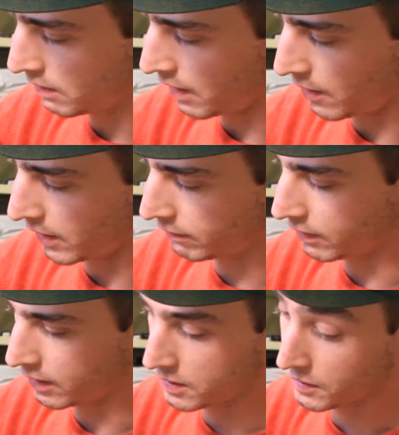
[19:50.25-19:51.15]
However,
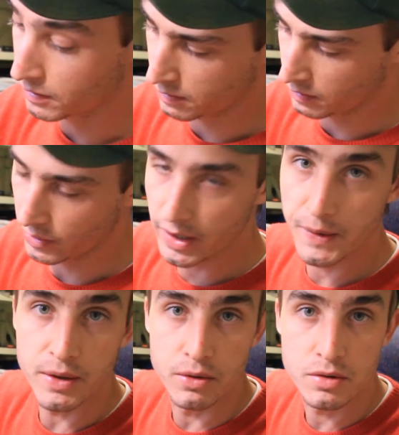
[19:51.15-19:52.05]
these ring
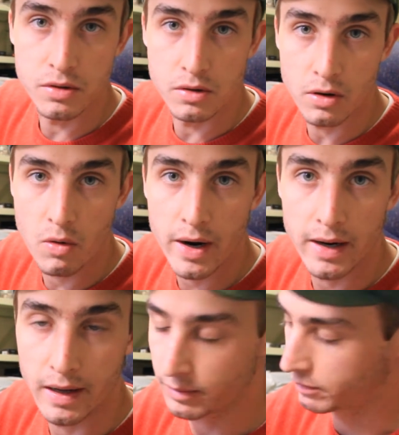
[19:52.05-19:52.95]
reducers are quite
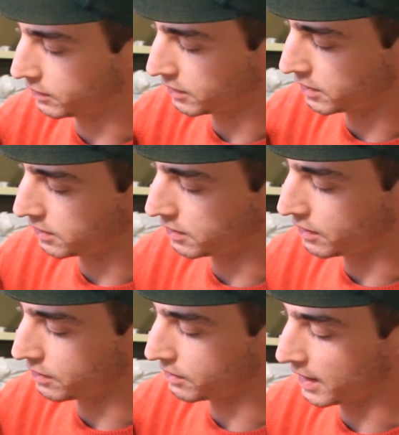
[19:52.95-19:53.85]
helpful
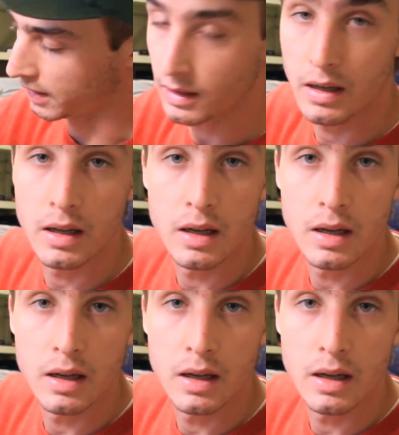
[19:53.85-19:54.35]
so that